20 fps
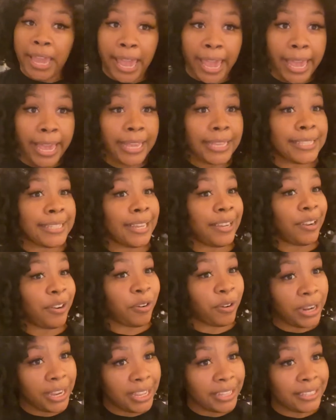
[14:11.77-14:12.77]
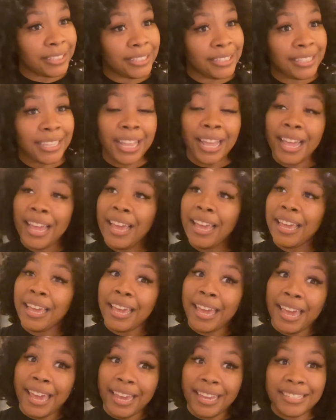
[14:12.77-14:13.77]
eggs and grits,
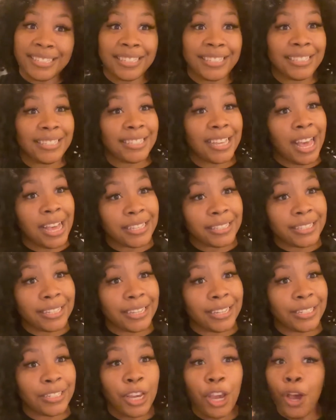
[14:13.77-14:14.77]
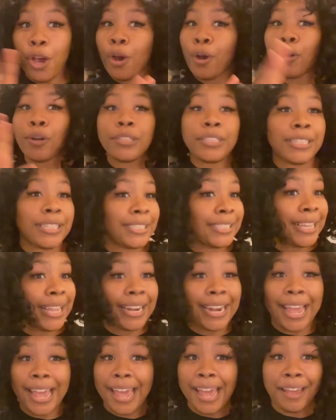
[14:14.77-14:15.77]
eggs and sausage, or just
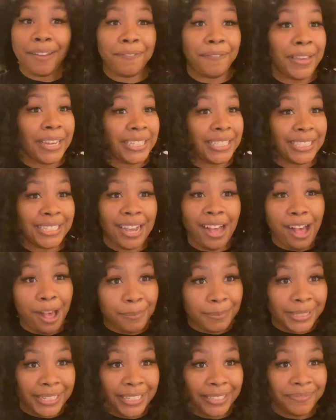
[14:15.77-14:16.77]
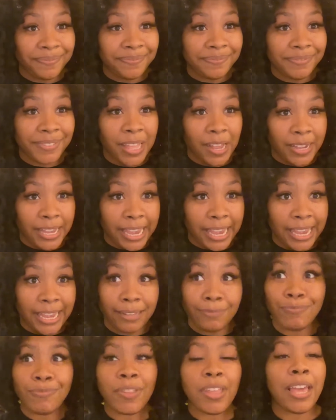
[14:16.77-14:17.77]
an egg veggie omelet,
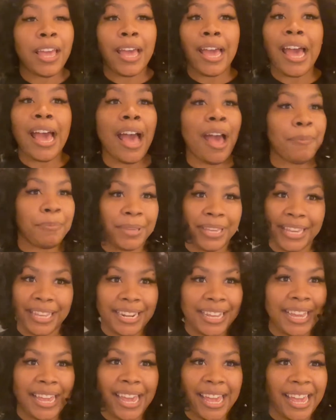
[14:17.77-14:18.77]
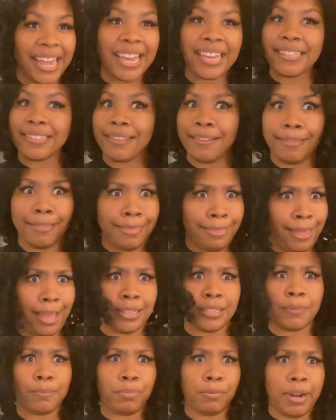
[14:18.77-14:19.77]
okay? I'm getting eggs,
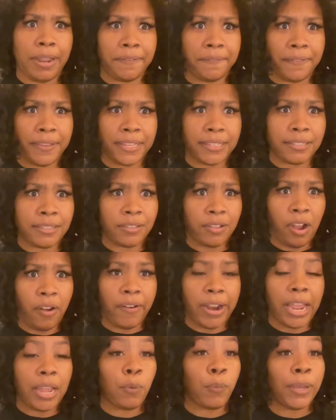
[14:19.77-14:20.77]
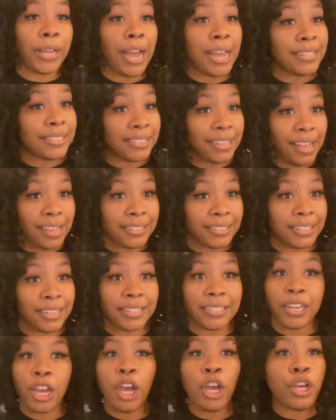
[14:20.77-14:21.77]
that's breakfast, all right? We got
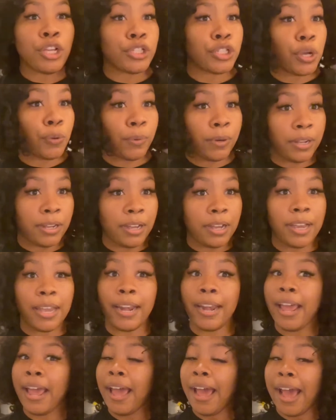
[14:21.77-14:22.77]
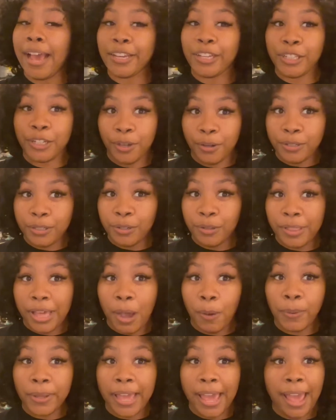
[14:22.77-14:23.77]
sausage, so we're good. I showed you
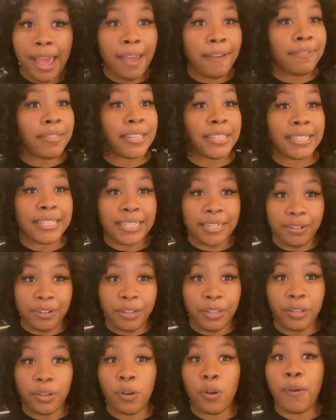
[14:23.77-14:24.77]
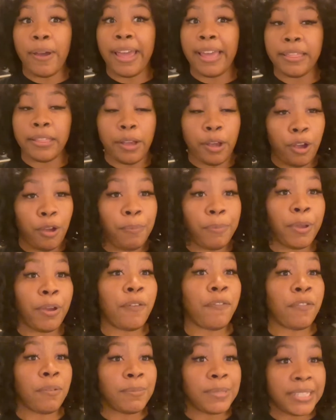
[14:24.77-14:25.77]
that we have the cereal and the
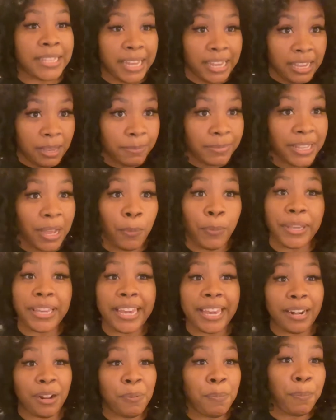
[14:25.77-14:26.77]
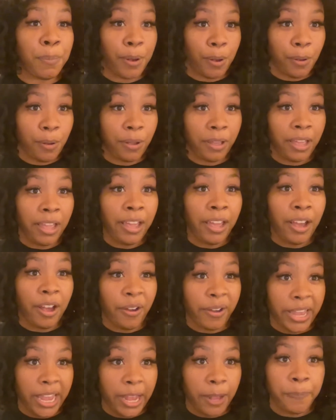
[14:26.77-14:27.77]
oatmeal from Sam's that we get in bulk,
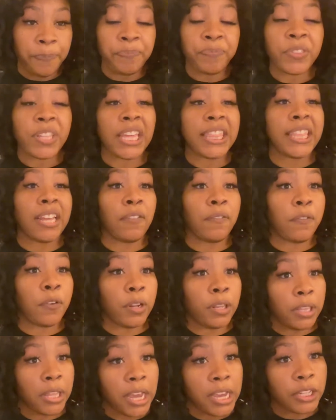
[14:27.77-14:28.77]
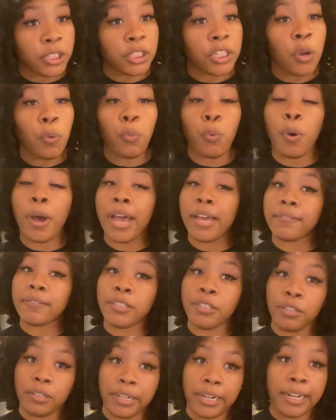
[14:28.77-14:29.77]
okay? Then for lunch, we'll have
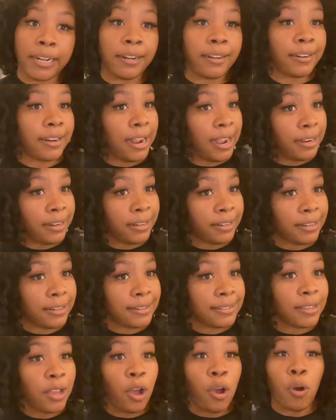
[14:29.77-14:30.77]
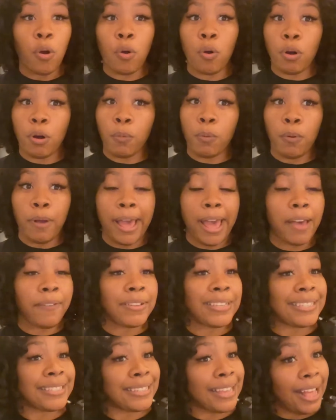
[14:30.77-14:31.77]
tuna and crackers, or we'll have
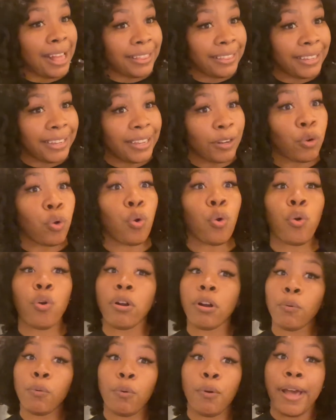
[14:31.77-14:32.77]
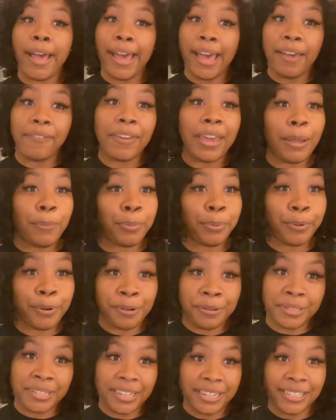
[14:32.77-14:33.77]
a salad, or we'll have a
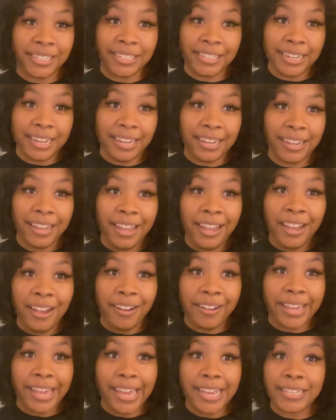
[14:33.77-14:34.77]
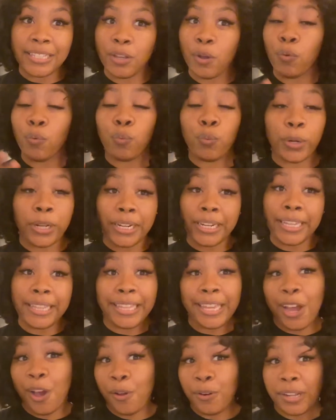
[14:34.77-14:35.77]
protein shake, okay? So really
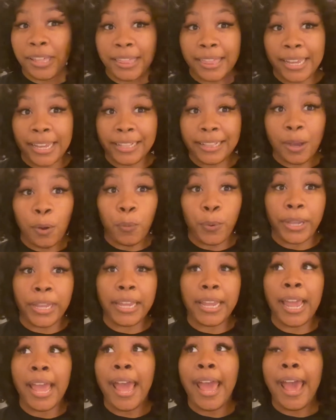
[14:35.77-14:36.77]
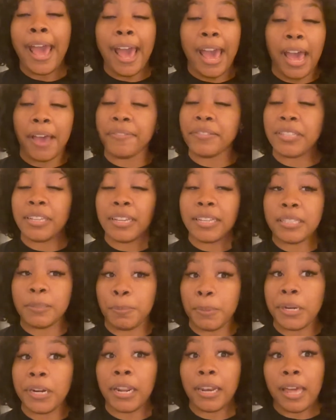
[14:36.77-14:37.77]
the only thing that we have to
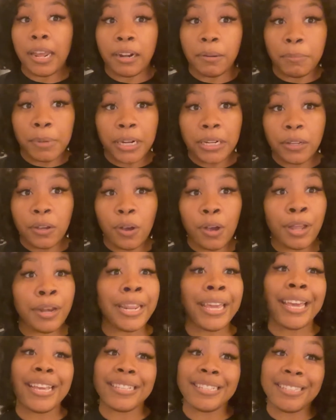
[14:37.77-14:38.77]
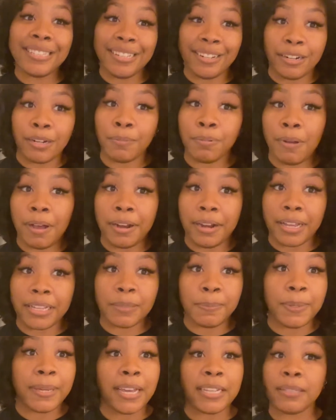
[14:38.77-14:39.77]
spend a lot of money on is dinner
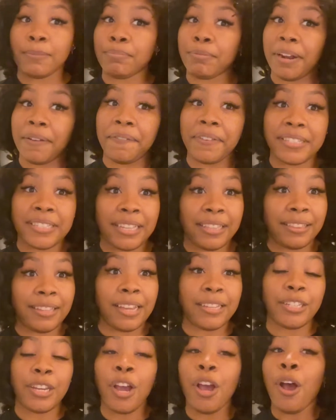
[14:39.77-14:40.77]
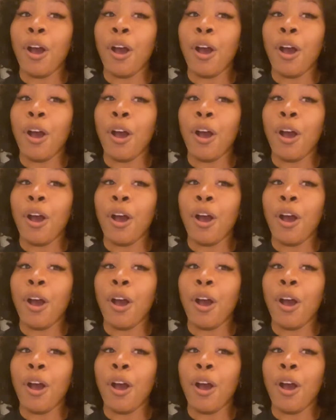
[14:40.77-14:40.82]
products, because breakfast and lunch